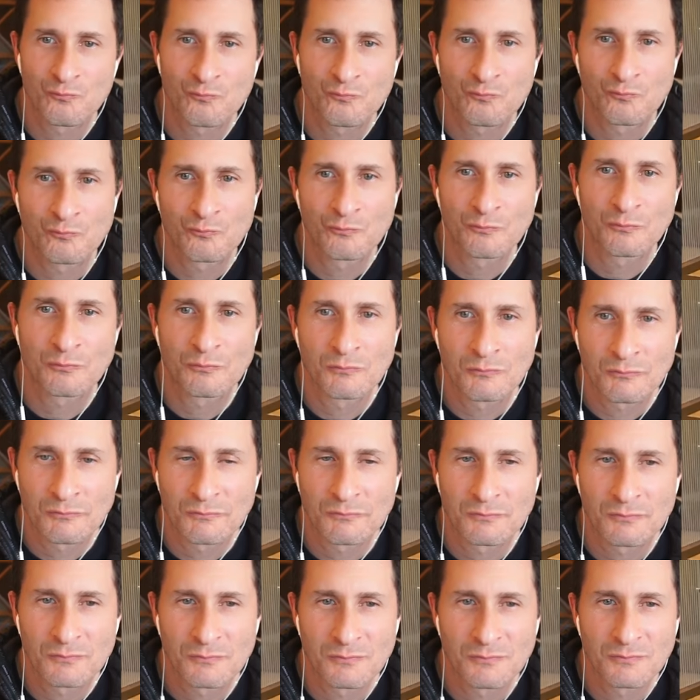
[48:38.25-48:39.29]

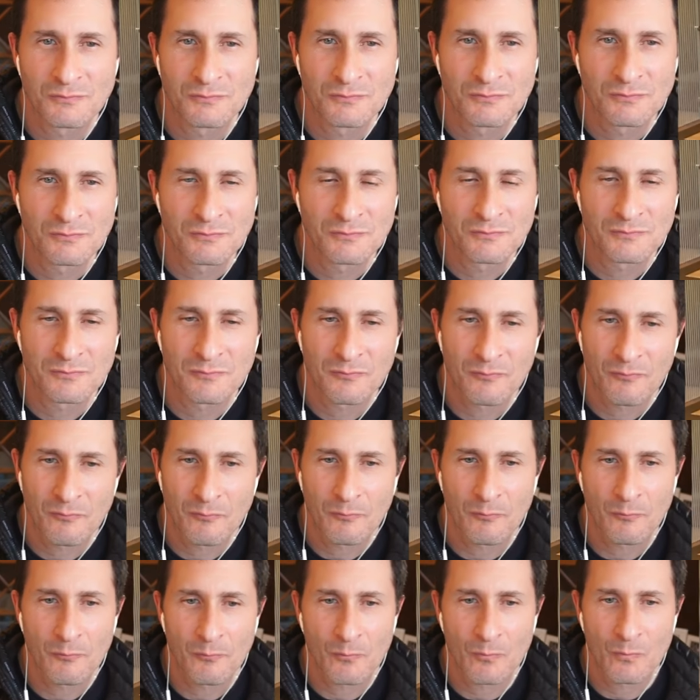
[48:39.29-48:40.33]

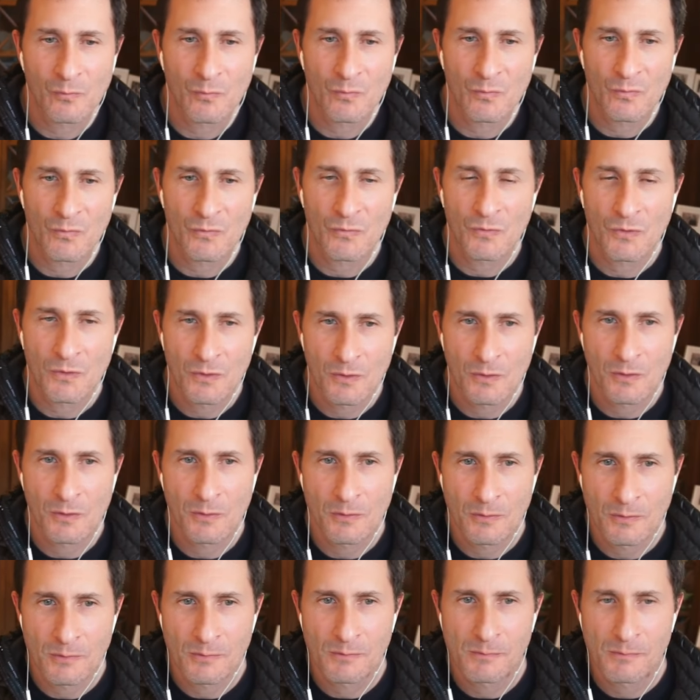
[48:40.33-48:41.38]

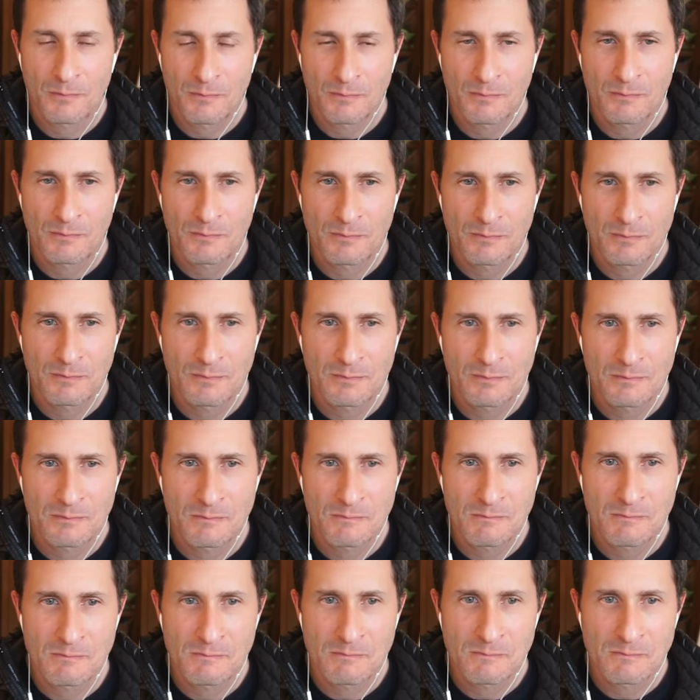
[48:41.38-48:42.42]

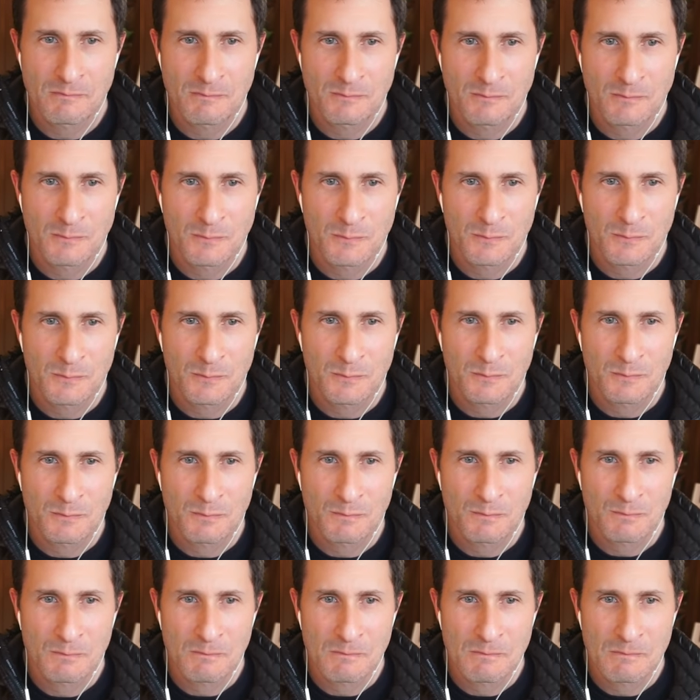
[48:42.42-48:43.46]
No words are spoken by the person on screen.